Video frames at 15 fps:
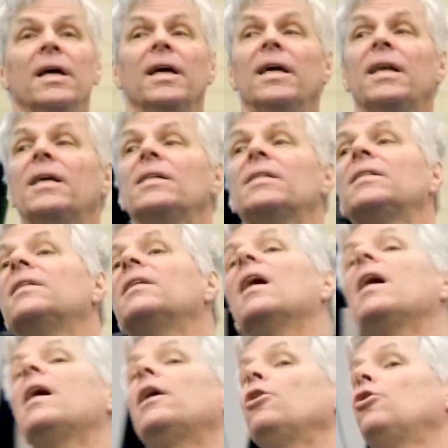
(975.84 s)
It is
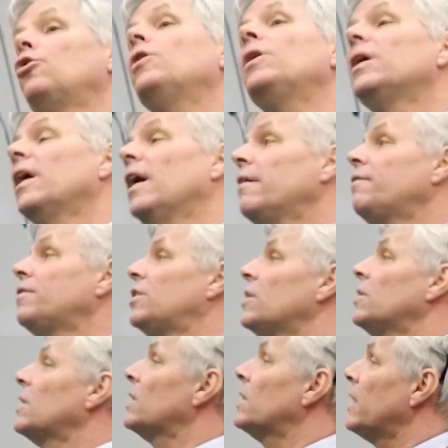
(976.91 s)
not good enough
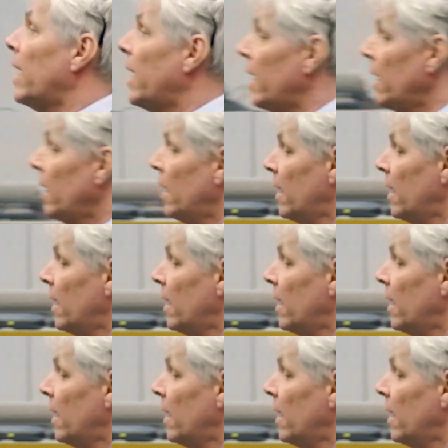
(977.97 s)
just to say